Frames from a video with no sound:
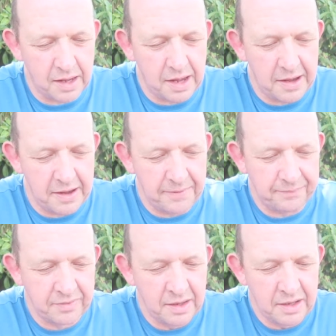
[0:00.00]

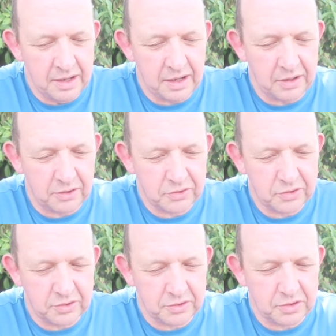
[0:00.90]
And
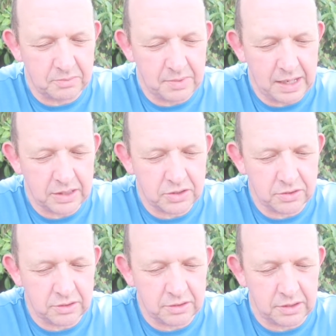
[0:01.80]
also
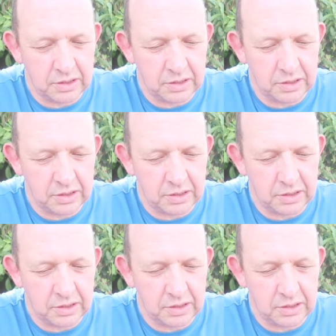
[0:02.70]
tomato